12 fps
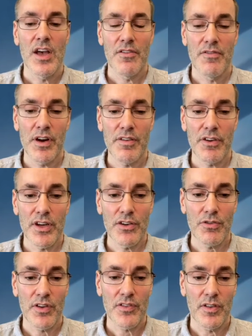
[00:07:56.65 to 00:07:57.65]
Very, very
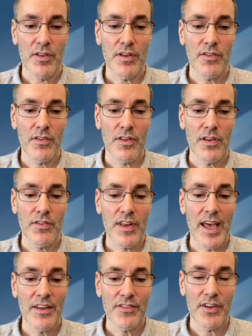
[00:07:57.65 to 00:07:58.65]
interesting. This
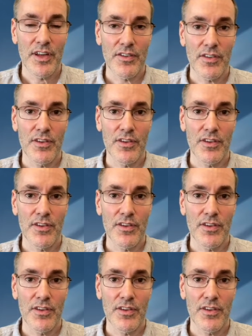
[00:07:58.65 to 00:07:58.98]
essayist,